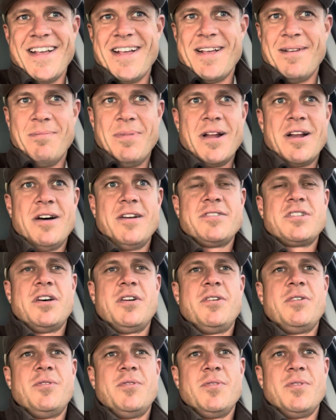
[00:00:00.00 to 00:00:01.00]
but
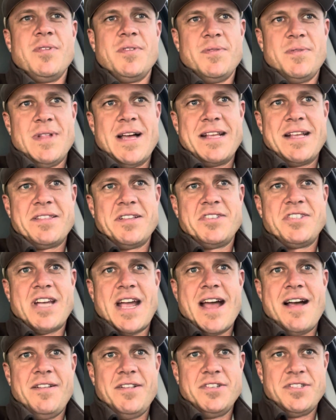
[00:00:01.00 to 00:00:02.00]
also like the
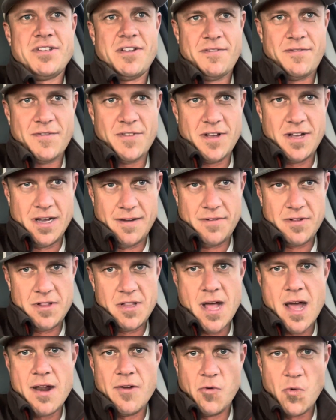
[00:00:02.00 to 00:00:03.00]
challenge of a
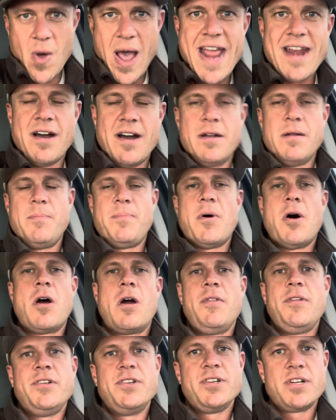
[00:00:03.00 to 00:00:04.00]
lot of weight on a
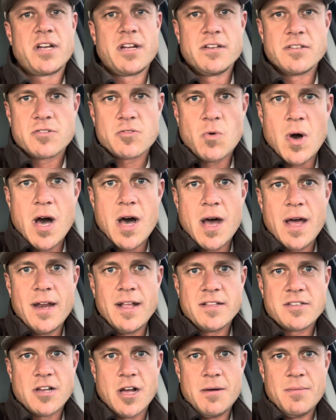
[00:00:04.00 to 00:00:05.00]
bar that you're going to squat.
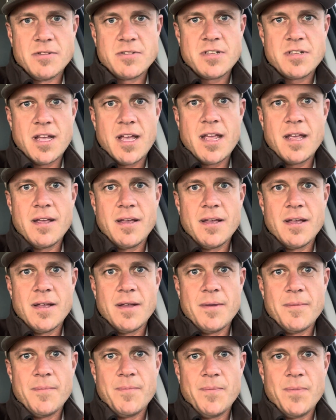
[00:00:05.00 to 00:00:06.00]
It's almost
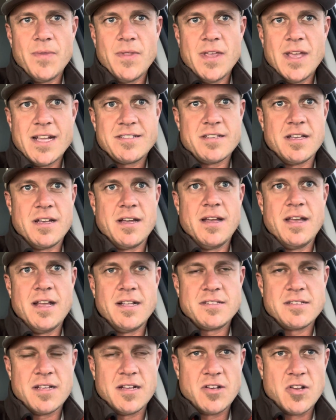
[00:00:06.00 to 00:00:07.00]
it's
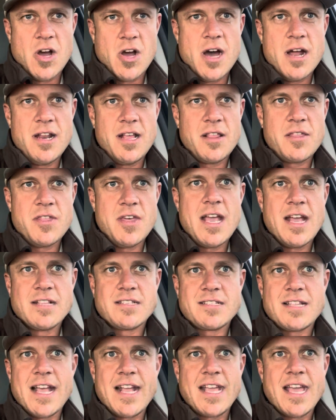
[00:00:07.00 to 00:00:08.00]
a daunting thing.
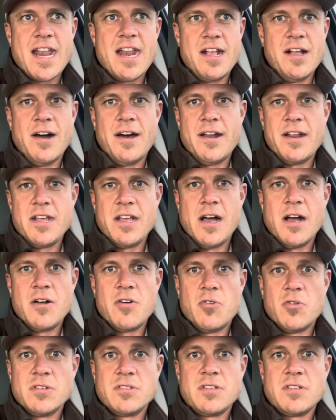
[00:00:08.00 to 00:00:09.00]
It's like getting on a young
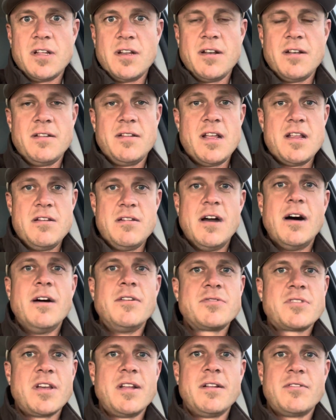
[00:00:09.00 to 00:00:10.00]
horse that you know
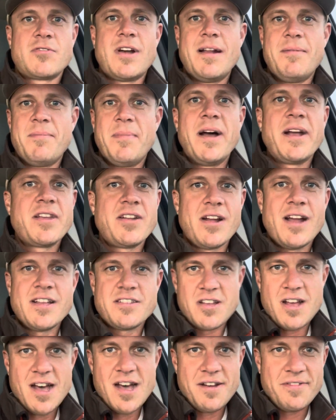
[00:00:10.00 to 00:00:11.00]
is going to try and buck your
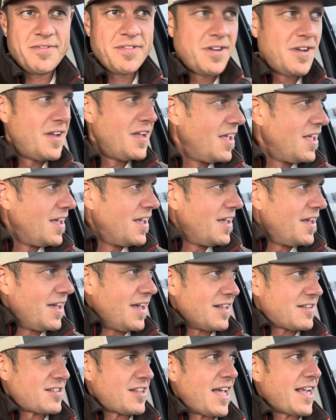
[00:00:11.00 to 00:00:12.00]
ass off.
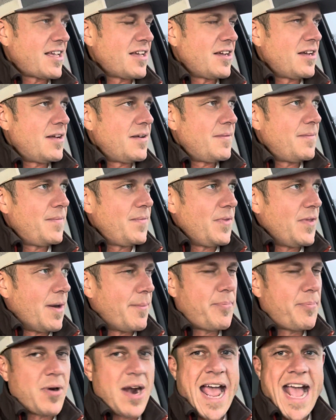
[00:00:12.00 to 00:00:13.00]
It's like a
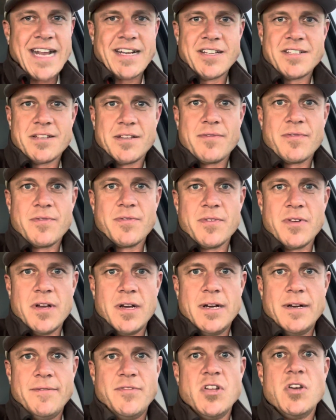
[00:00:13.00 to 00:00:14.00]
practice
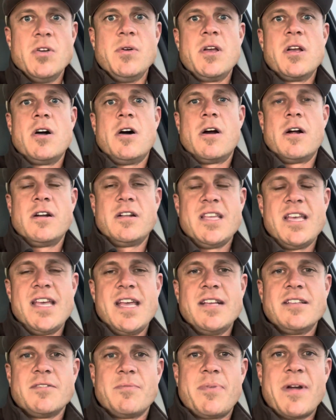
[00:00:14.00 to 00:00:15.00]
of doing hard
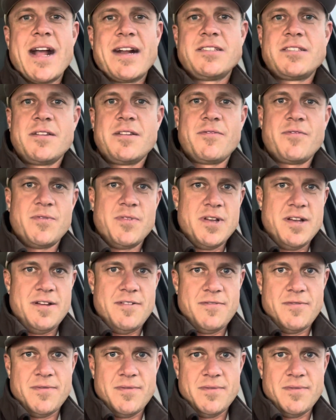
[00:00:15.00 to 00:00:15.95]
things, and practice of